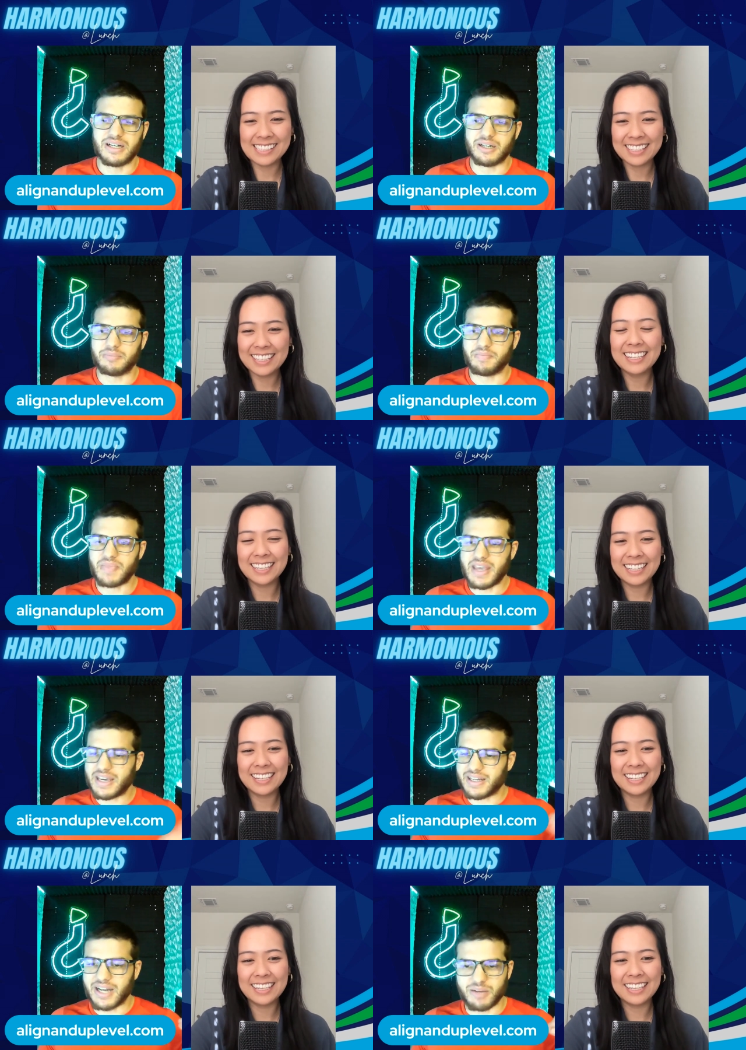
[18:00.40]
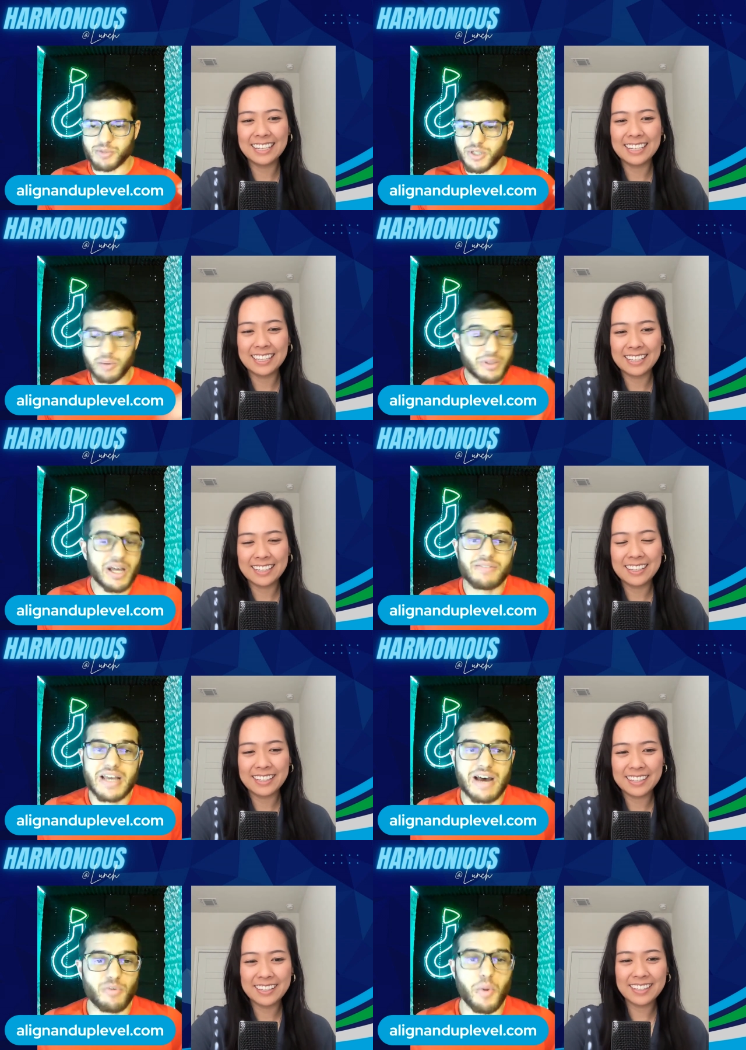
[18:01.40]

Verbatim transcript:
Speaker 1: um, Anna, I'm sure I would love to have a